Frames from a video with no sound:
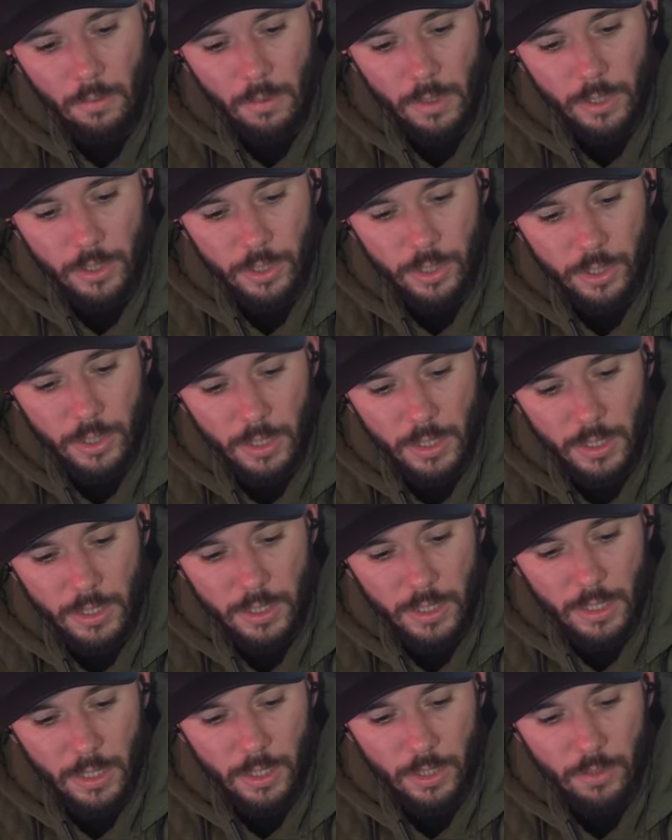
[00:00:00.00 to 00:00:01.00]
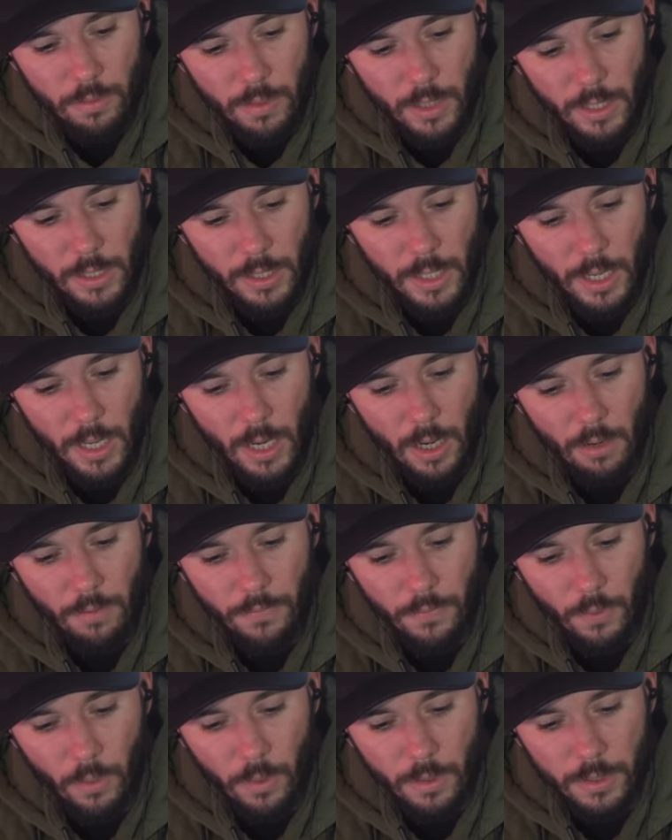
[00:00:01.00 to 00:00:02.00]
which is an Israeli Air
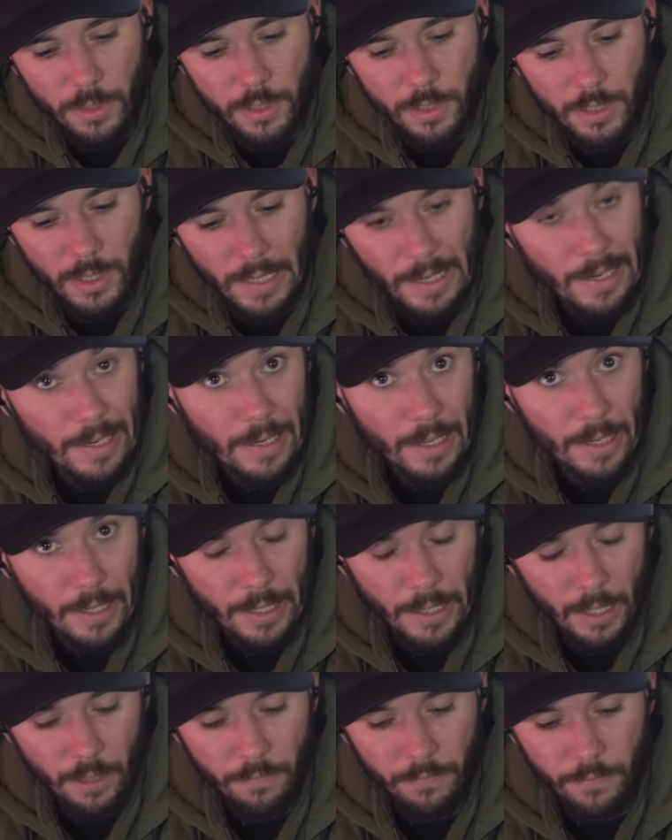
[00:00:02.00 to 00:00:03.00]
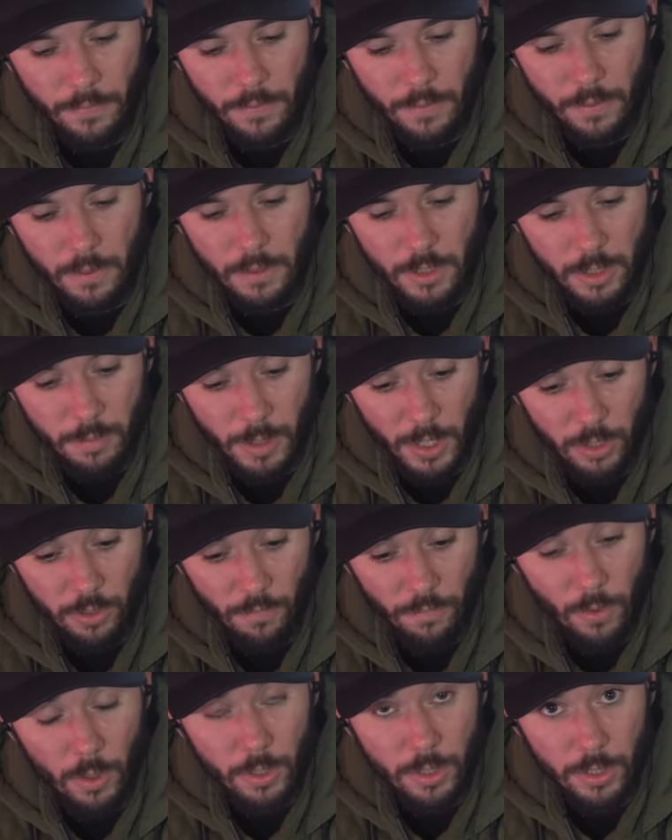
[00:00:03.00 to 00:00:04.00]
Force, I A F,
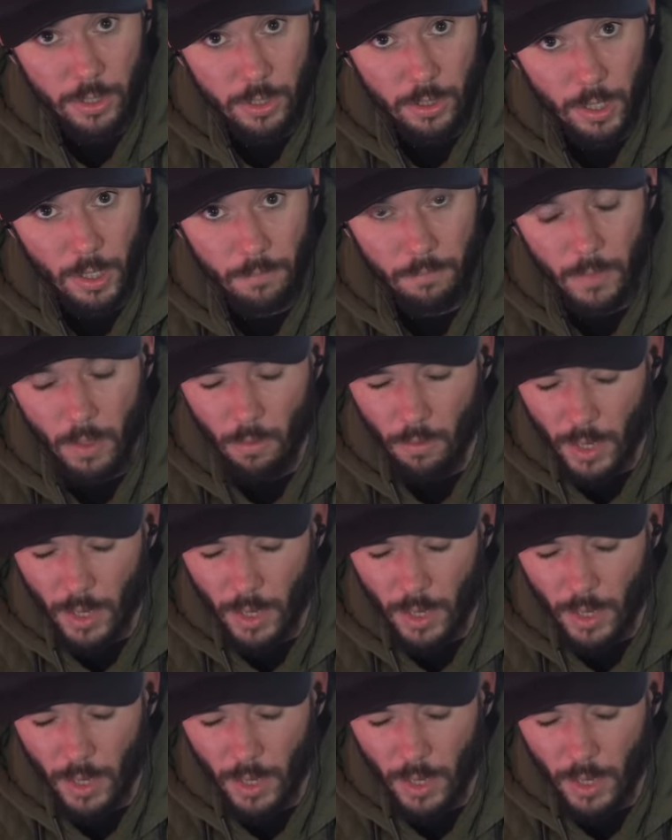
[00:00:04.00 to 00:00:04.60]
Special Forces unit.